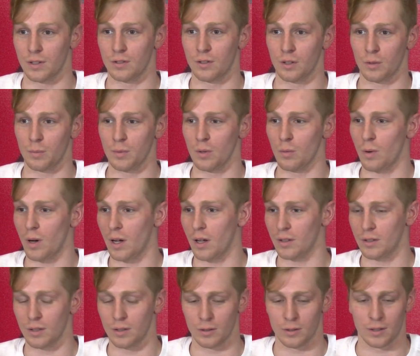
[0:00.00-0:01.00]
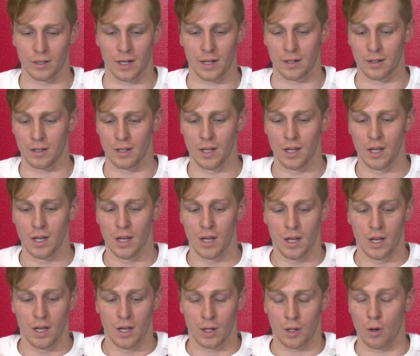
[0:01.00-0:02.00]
It took me a while to learn how to
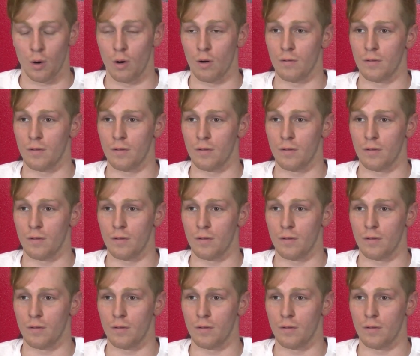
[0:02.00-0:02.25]
go